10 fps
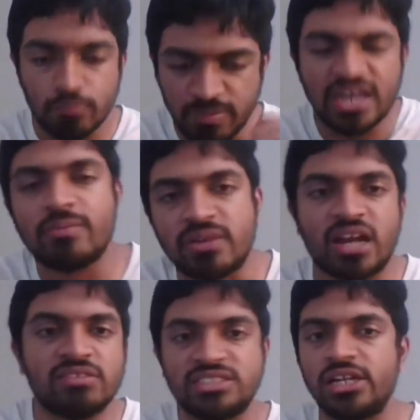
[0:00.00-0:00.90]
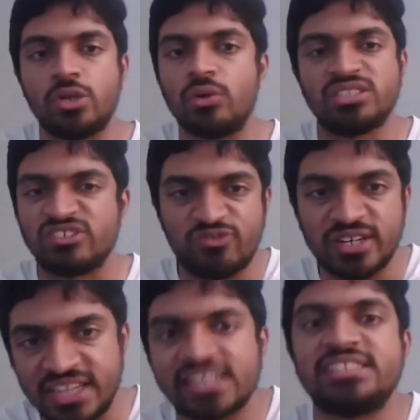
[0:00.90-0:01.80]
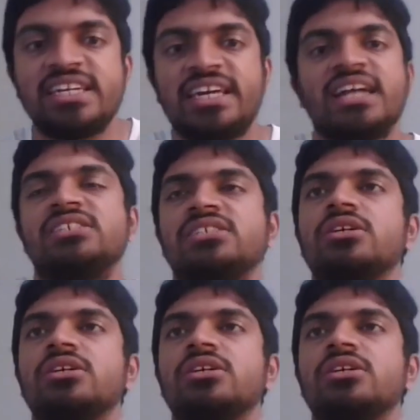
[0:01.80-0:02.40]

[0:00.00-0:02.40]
Big up Travis said, oh, it's a fantastic catch.